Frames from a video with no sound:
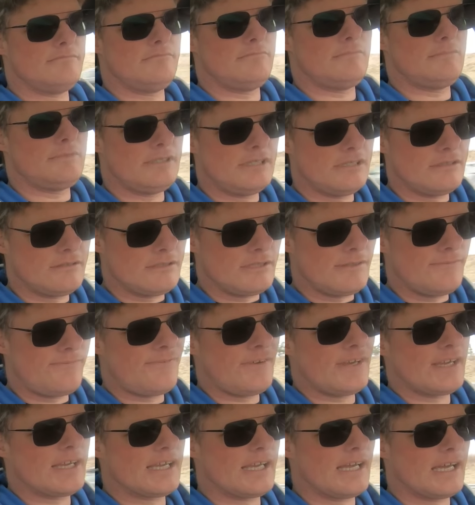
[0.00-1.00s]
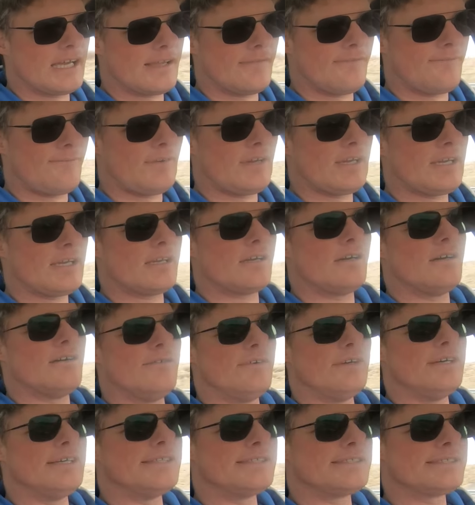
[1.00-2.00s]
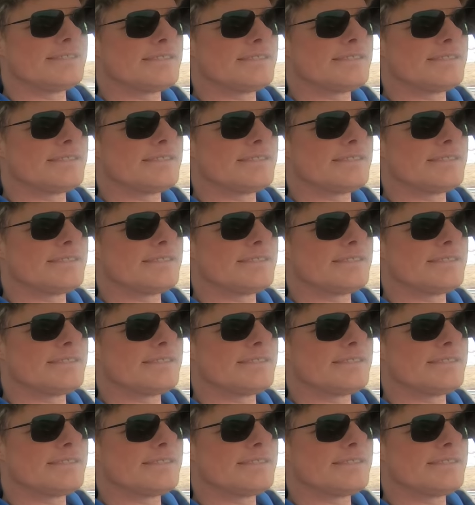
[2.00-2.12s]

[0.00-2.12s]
the only thing I can think of is